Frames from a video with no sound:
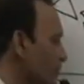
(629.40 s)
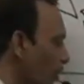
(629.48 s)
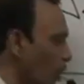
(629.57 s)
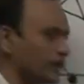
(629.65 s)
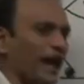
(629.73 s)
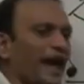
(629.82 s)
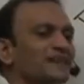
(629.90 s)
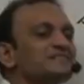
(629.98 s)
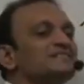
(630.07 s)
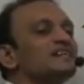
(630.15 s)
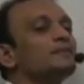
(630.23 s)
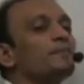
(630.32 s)
the boat as
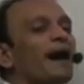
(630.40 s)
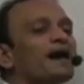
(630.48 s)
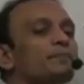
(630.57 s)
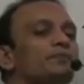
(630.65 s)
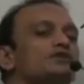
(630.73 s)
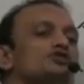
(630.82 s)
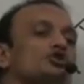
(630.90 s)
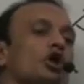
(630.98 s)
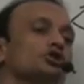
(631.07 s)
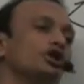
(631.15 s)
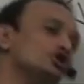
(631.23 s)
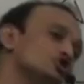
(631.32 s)
seen by a person
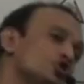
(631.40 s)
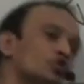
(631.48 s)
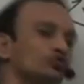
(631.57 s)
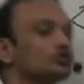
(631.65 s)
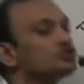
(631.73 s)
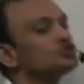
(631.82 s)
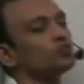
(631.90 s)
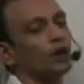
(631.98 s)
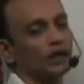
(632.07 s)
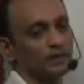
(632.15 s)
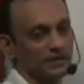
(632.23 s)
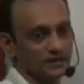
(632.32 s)
on the shore. This is
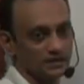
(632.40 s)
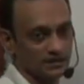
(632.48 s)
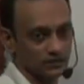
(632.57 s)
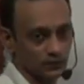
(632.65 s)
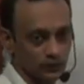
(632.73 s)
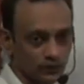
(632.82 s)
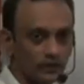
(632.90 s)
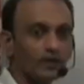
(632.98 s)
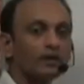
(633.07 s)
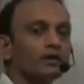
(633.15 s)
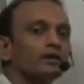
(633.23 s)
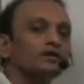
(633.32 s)
what it means.
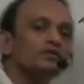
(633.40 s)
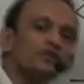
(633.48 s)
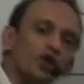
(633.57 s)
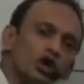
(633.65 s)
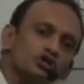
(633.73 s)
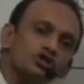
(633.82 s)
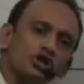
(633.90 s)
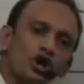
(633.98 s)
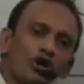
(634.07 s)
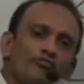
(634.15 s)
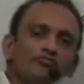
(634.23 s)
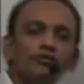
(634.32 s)
The velocity
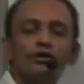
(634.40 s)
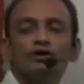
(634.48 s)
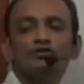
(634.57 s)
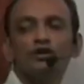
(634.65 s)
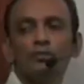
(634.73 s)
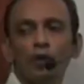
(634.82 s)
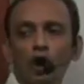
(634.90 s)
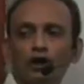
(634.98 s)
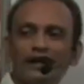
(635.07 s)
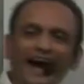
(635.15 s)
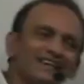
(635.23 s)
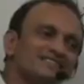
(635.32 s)
of the boat
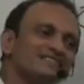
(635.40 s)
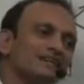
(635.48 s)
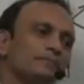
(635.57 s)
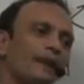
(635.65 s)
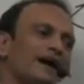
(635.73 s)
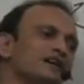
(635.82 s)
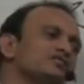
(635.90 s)
as seen by